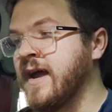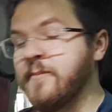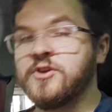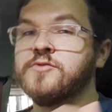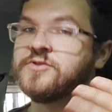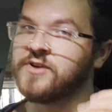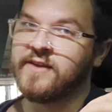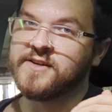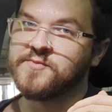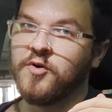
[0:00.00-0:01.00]
but you also
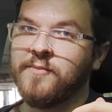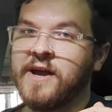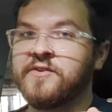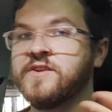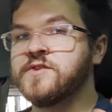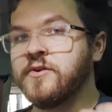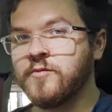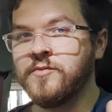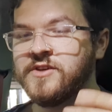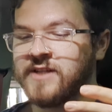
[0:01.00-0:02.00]
get the smaller battery, so it
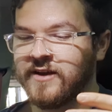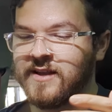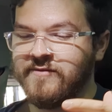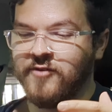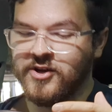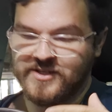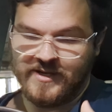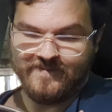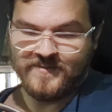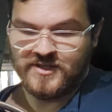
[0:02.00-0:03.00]
will be slightly
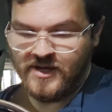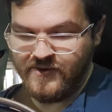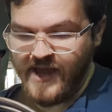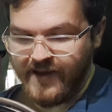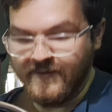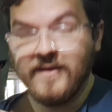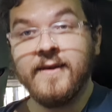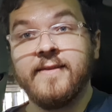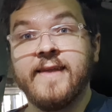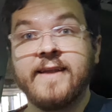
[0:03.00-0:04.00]
faster. So yeah,
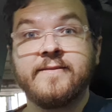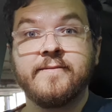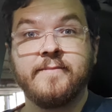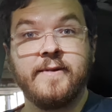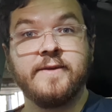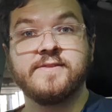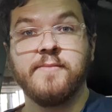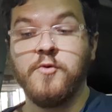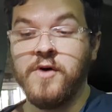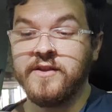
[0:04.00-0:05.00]
that is
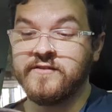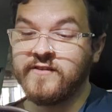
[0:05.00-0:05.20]
number one,